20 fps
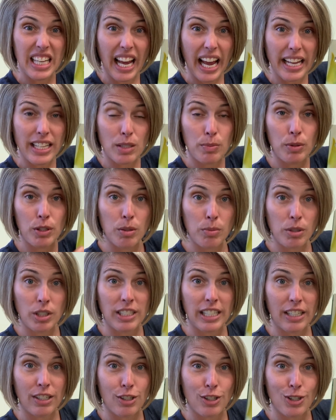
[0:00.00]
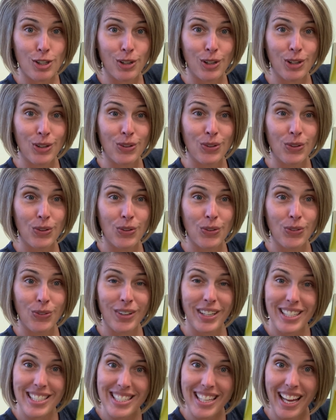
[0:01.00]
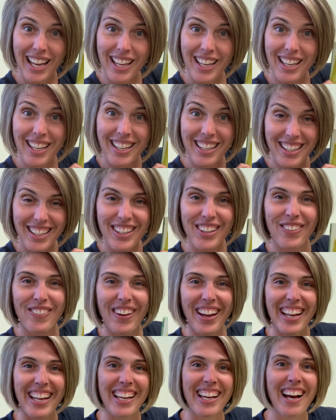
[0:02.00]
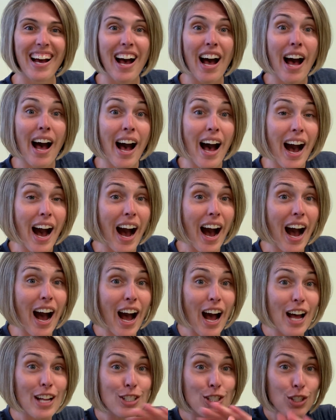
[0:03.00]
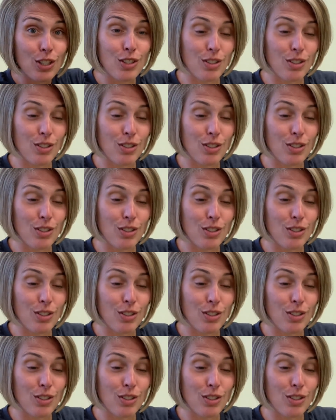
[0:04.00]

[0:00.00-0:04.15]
I had to put the book down to show you. What is that? You're right. A